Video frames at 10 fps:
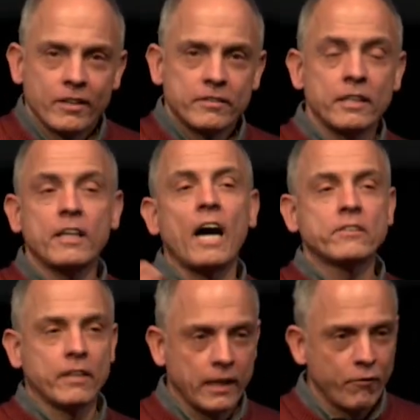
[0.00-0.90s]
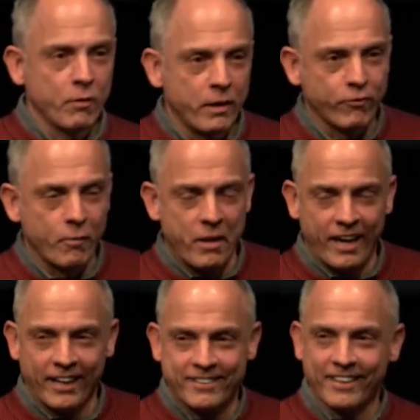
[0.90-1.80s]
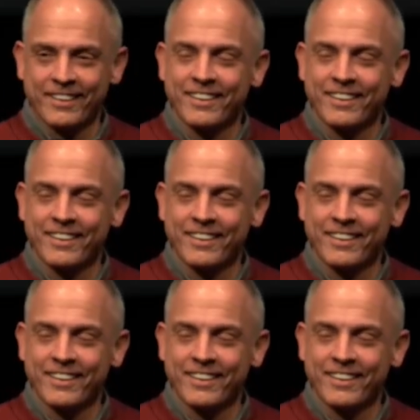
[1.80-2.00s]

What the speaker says: See, God's delivered me from that.